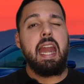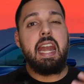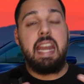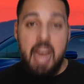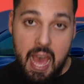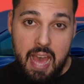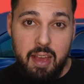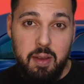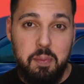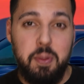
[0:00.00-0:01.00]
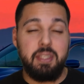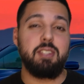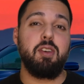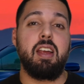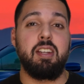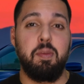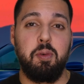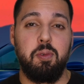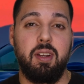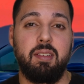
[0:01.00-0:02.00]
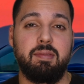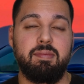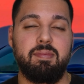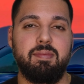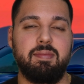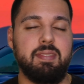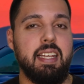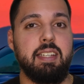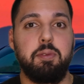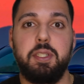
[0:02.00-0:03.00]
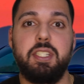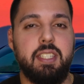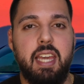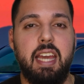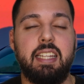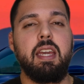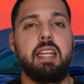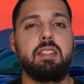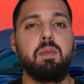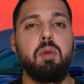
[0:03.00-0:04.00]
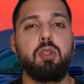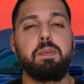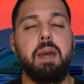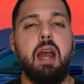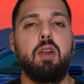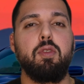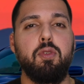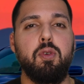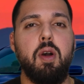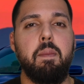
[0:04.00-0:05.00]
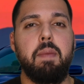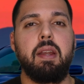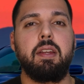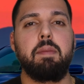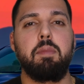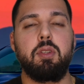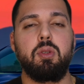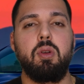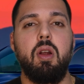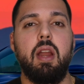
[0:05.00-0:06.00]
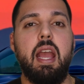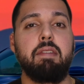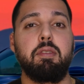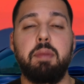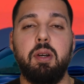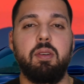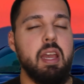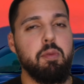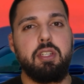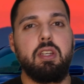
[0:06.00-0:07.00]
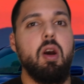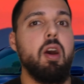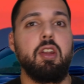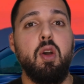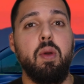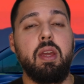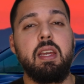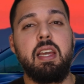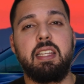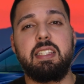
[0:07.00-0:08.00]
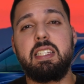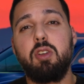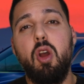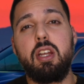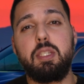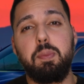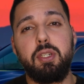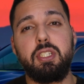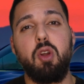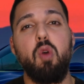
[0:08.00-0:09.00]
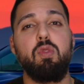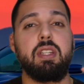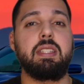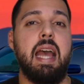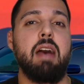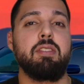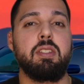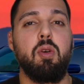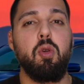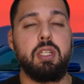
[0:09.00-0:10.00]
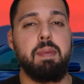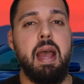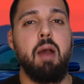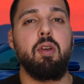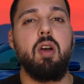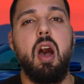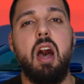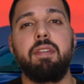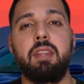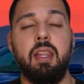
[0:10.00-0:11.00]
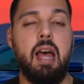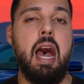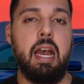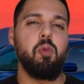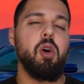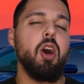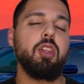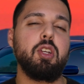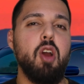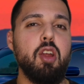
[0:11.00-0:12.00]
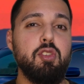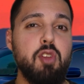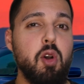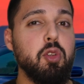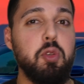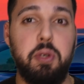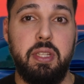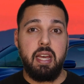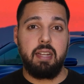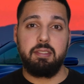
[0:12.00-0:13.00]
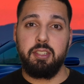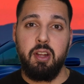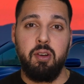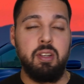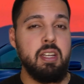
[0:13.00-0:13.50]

not put this car at number 1. Like, we just can't. It's the most powerful American muscle car ever built, and we all know it. This car is pushing over 1,000 horsepower off the lot. What other car you know doing that, you know?